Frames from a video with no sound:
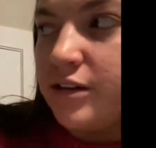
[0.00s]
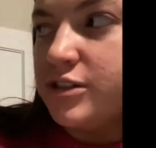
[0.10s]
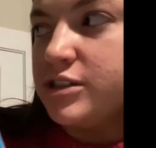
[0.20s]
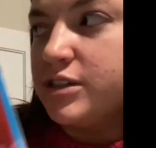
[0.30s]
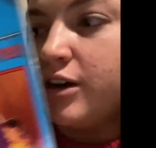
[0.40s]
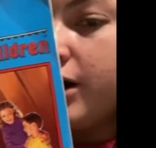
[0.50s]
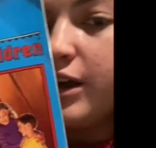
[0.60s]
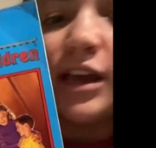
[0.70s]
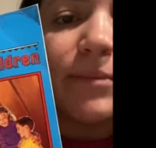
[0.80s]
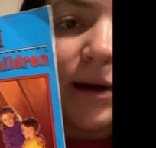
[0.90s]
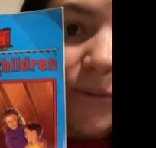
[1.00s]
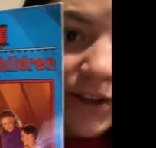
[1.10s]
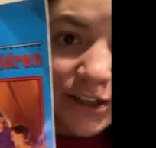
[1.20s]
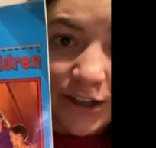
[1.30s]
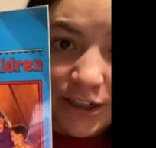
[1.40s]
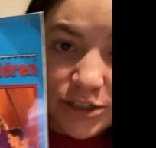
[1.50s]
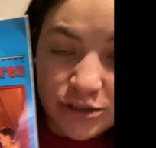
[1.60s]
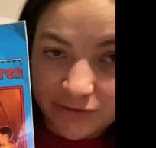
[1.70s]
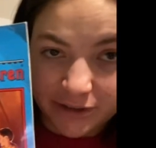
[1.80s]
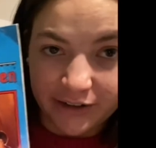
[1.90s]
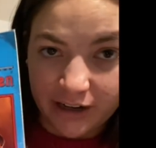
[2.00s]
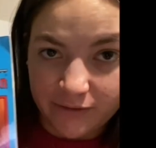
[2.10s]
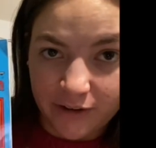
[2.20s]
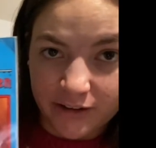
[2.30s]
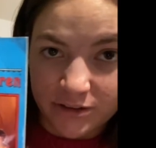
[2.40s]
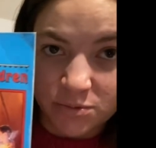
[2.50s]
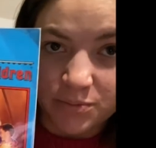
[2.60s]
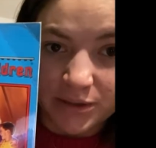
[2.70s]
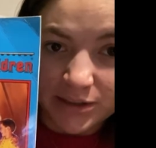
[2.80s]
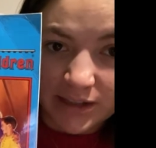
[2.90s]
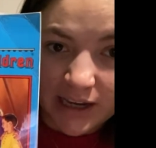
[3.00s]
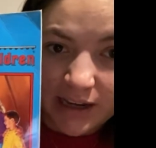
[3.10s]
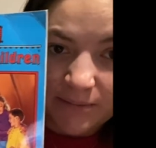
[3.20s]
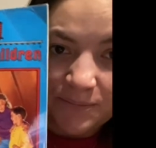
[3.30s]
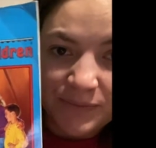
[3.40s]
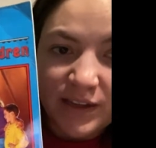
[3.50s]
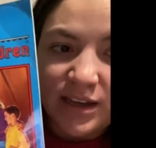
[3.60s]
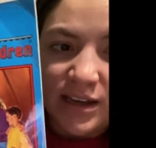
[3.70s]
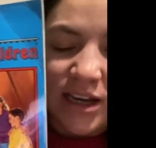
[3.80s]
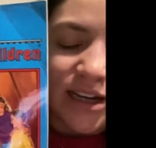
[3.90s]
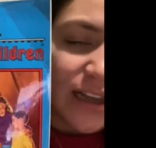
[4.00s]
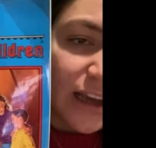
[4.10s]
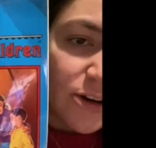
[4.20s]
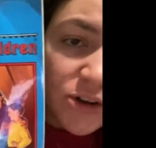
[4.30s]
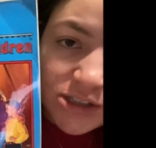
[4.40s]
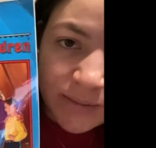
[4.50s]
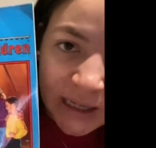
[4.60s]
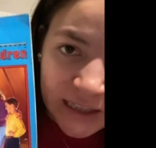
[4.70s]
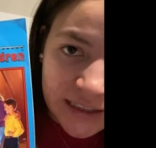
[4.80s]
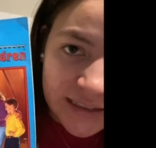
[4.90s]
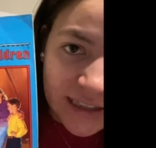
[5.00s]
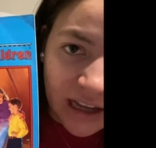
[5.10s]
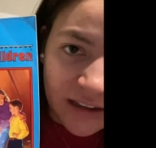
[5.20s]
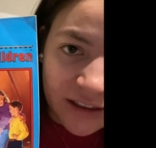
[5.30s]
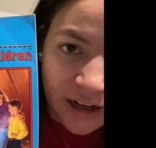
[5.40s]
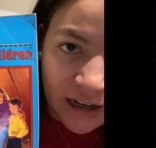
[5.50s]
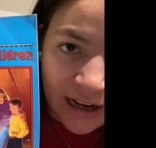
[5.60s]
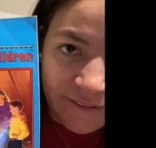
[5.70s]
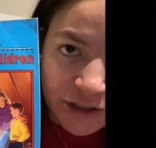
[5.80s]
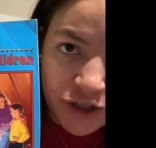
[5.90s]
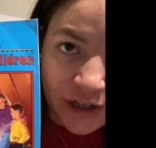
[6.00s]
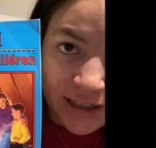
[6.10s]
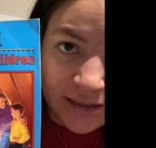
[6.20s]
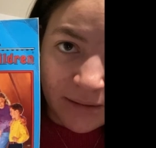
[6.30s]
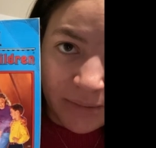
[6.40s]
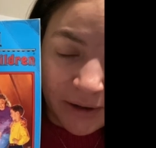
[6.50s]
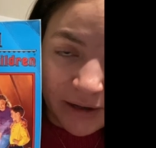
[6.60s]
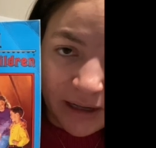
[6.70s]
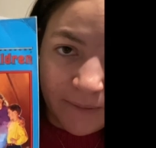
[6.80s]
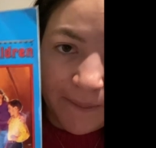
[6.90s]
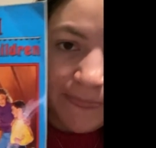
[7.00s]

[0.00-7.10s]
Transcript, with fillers: they're talking about what they're gonna do for grandfather's birthday and they ultimately decide that they're gonna have a dress up party.